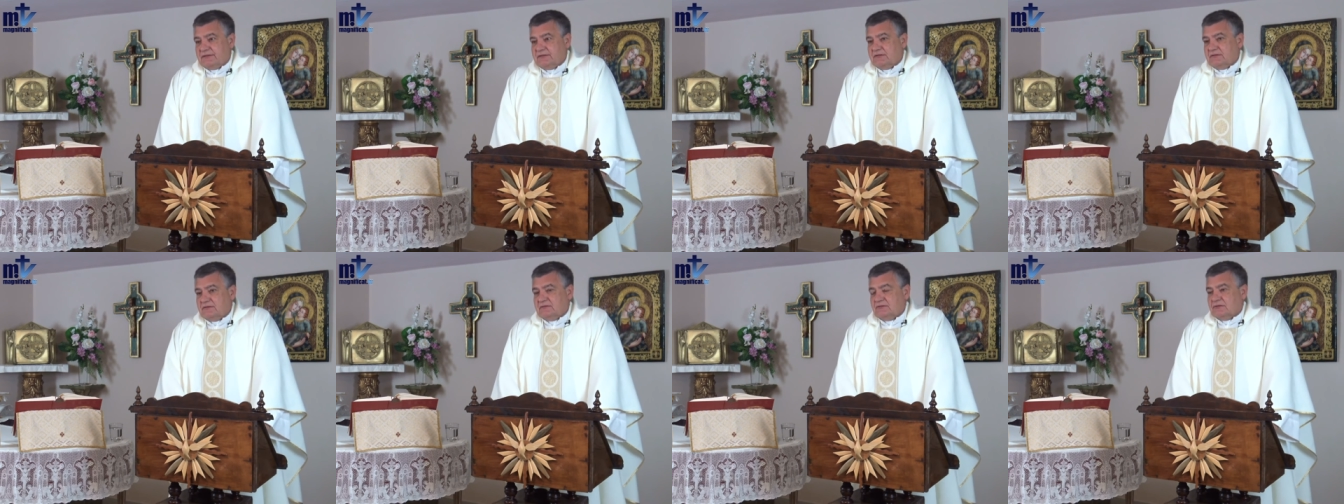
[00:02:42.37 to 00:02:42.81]

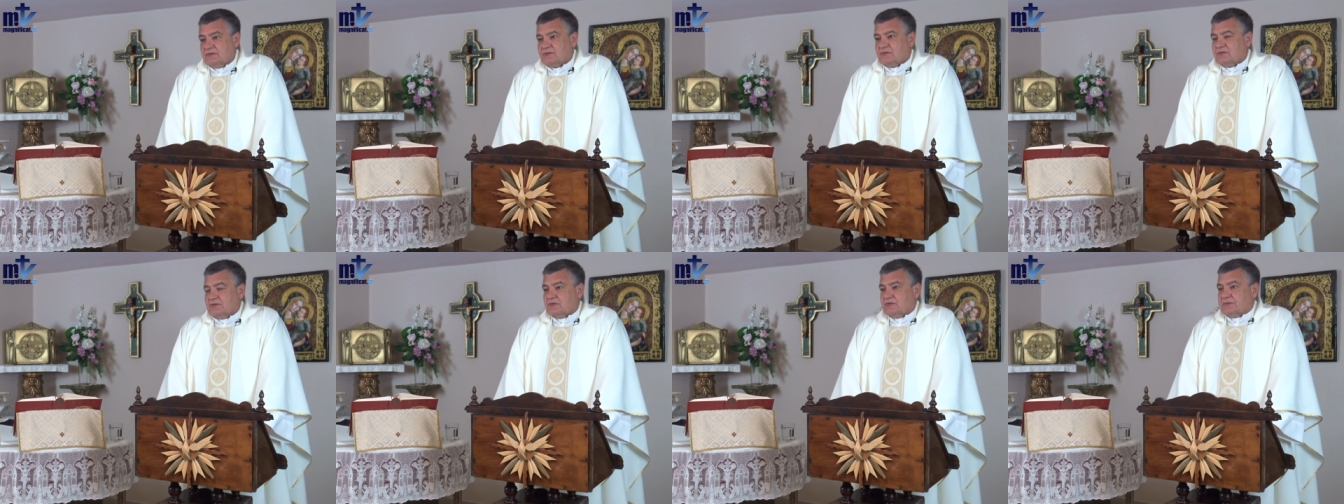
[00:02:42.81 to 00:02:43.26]
The
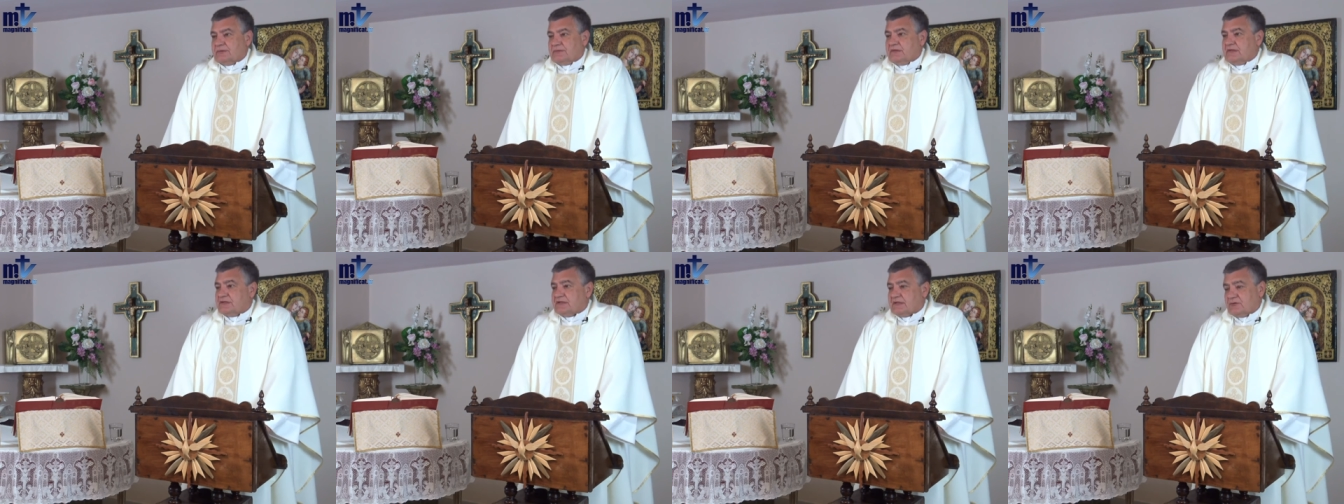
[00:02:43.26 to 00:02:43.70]
biblical
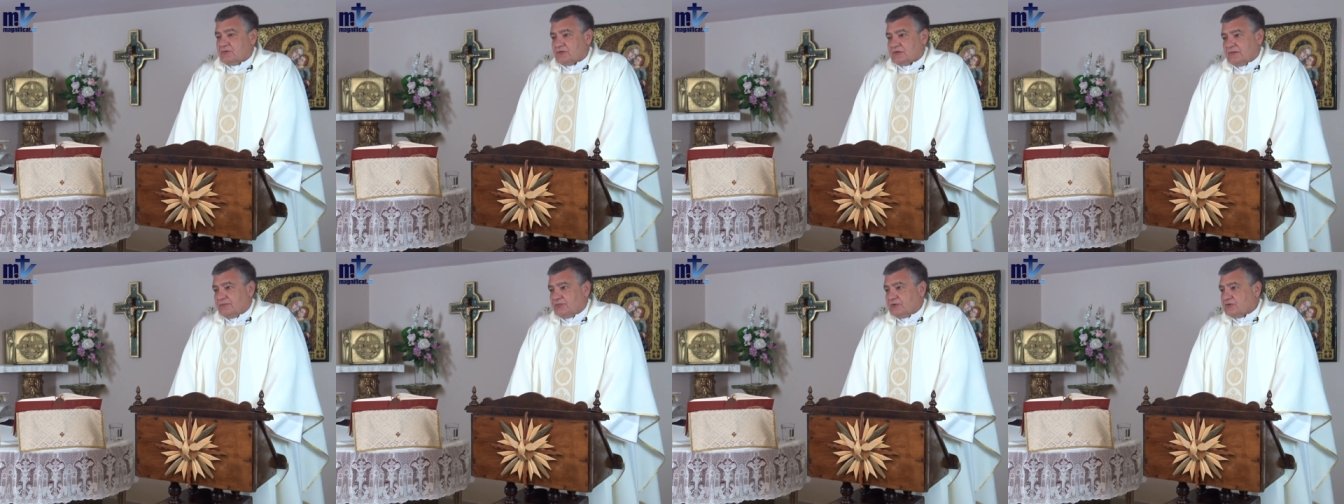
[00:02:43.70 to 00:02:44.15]

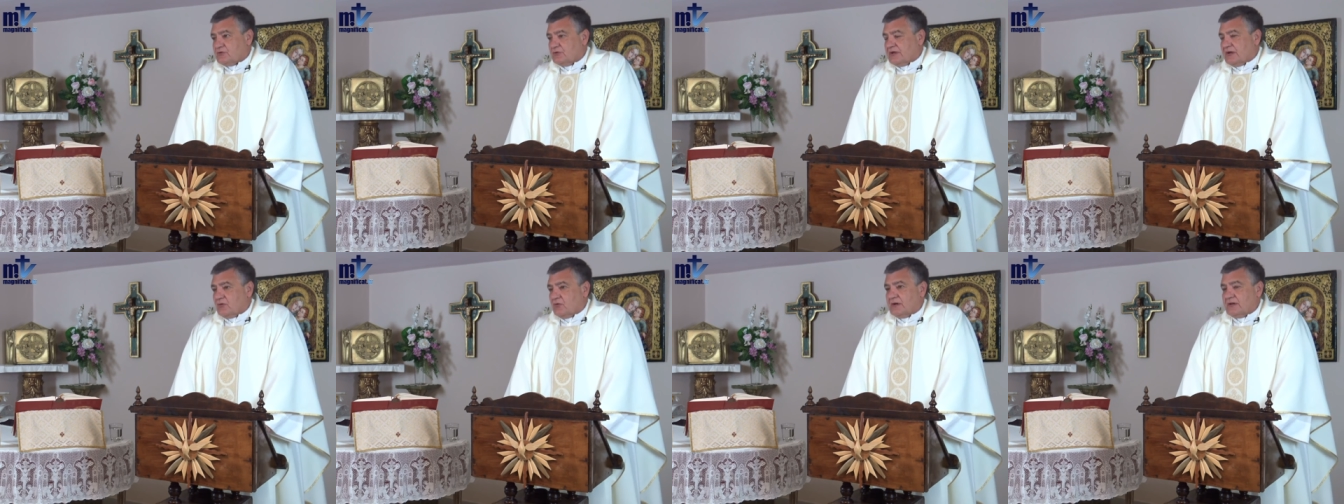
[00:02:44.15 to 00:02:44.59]
scholars
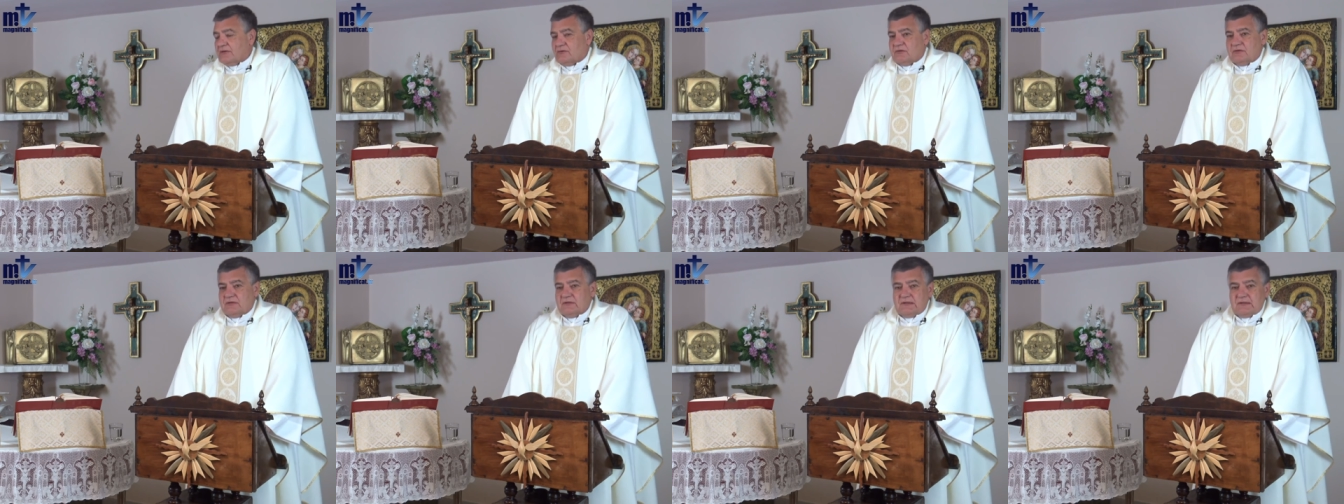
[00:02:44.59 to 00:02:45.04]
have not
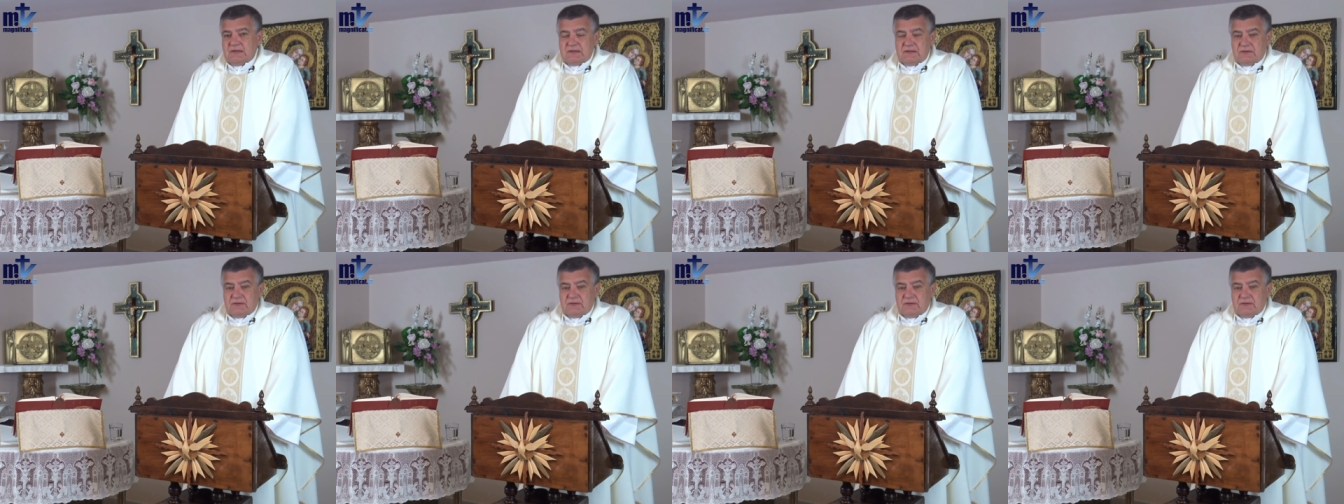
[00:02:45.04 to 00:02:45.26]
agreed.